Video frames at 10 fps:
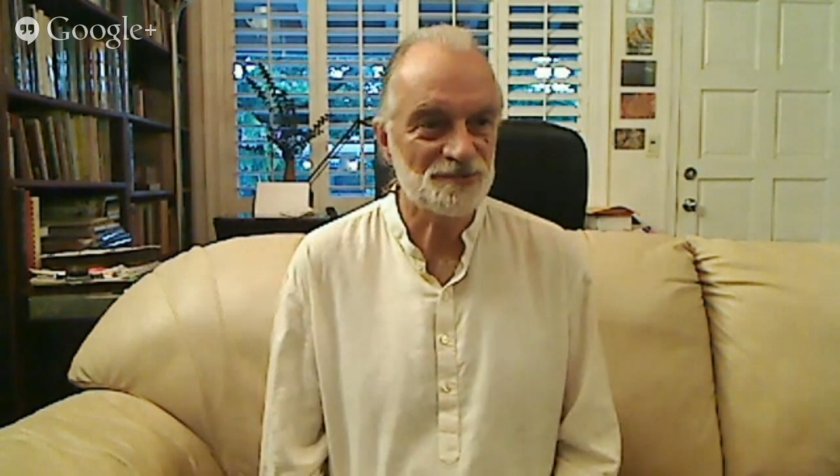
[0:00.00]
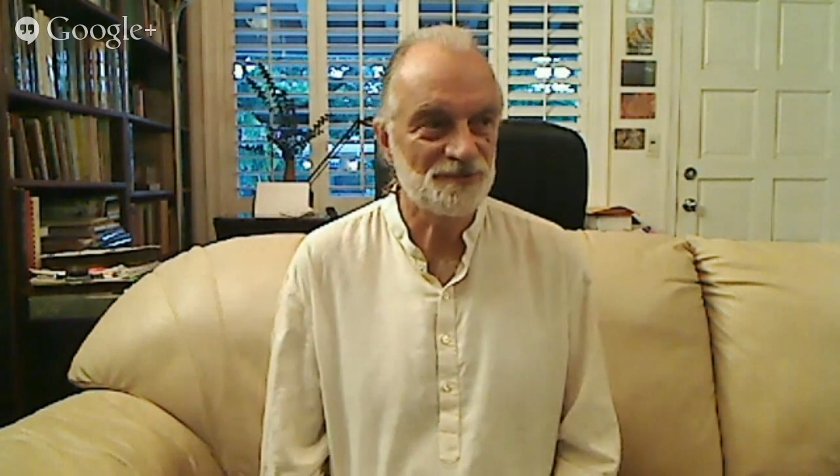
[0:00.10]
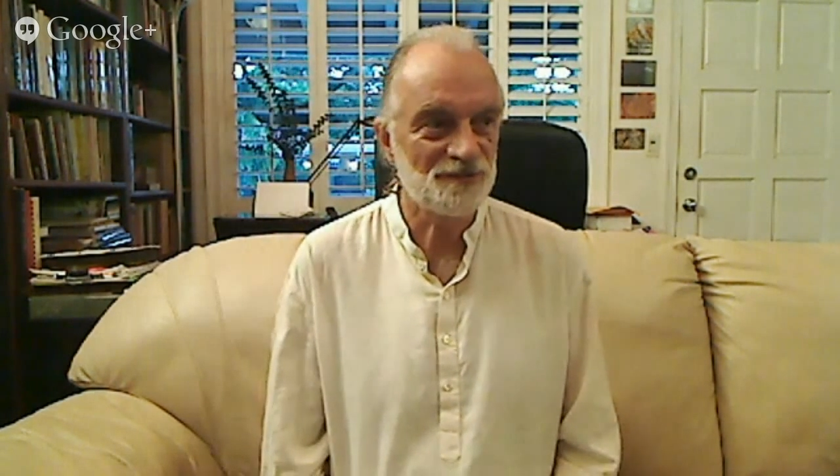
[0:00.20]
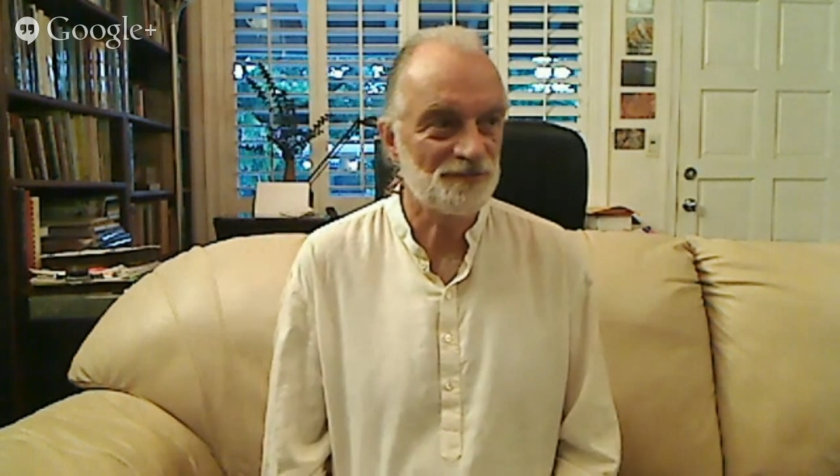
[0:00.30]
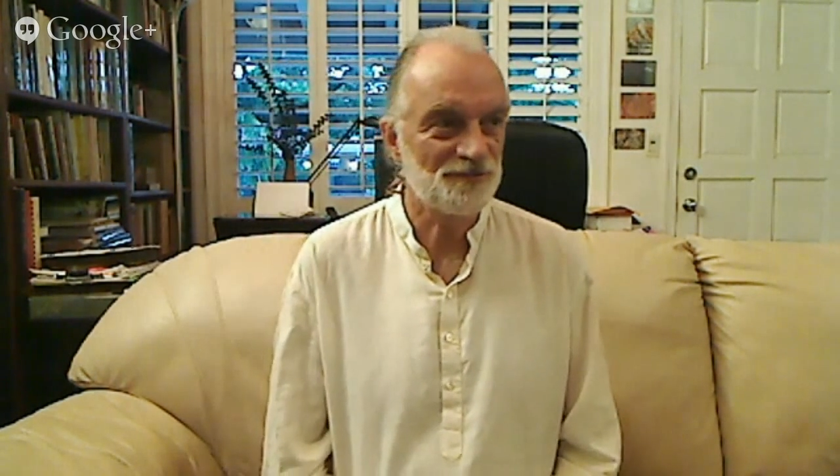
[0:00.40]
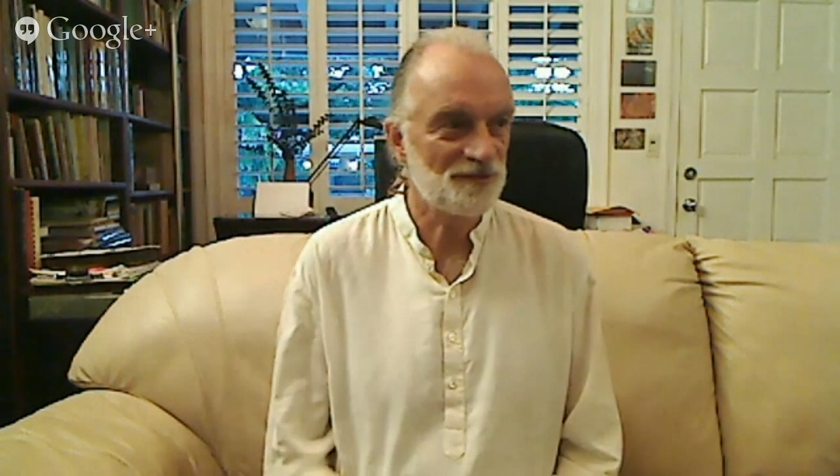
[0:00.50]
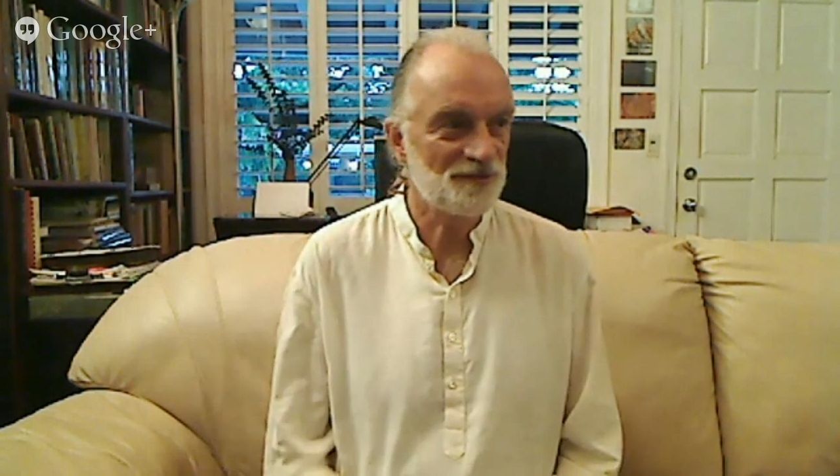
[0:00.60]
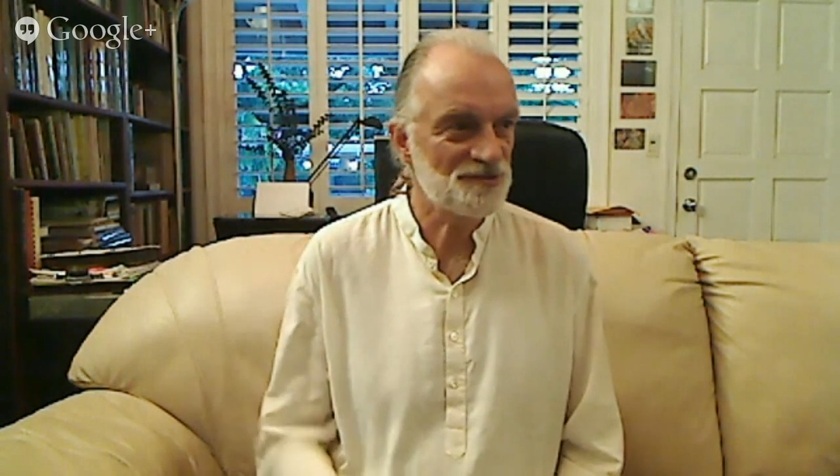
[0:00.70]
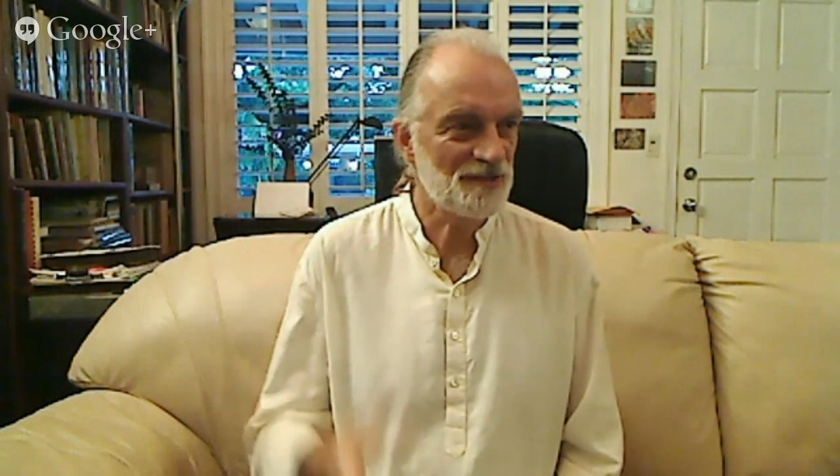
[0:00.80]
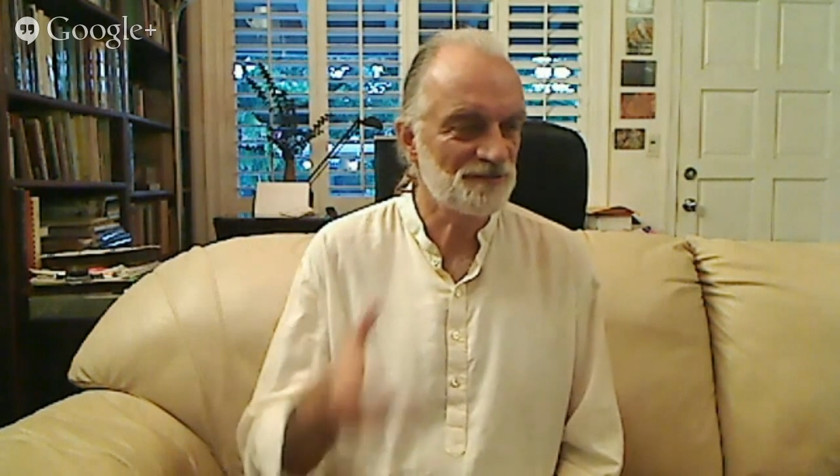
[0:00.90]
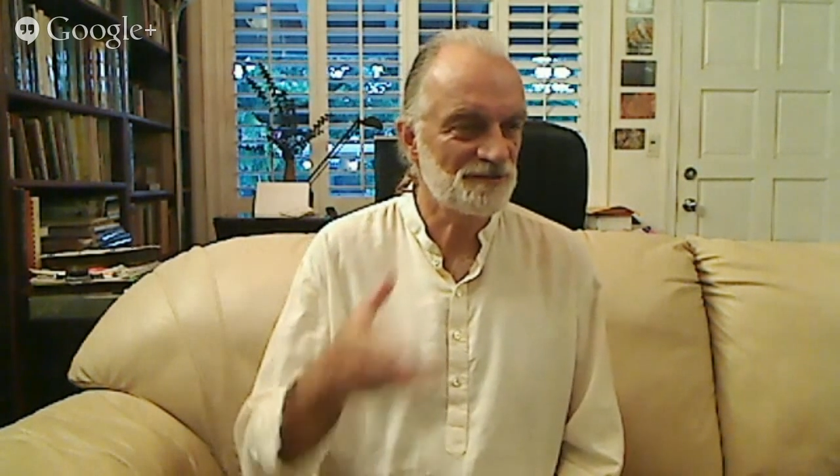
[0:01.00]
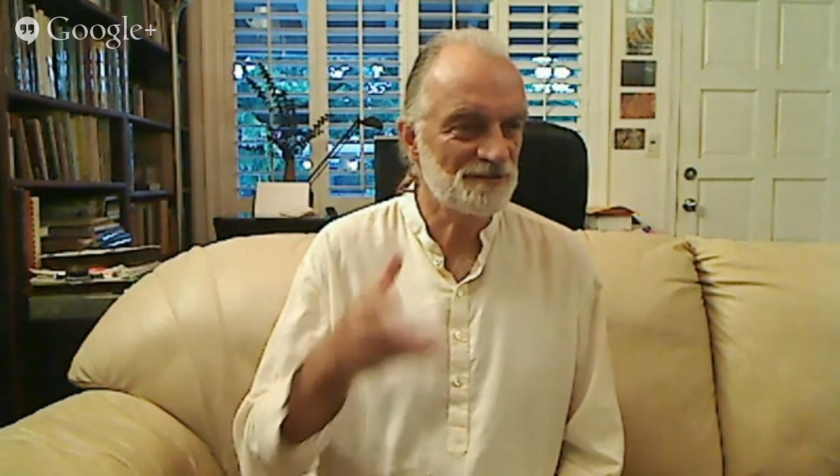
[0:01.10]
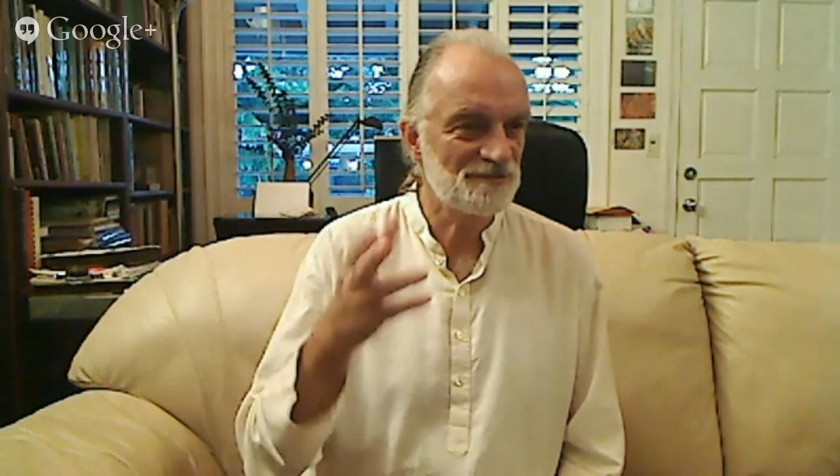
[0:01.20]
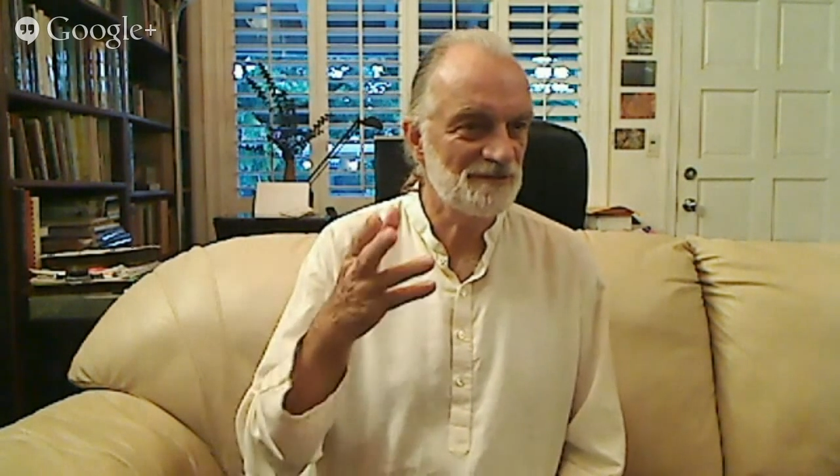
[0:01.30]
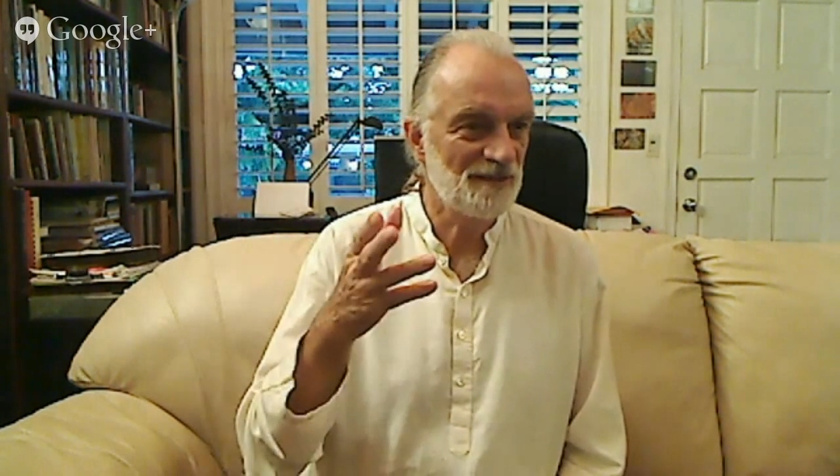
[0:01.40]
we first have to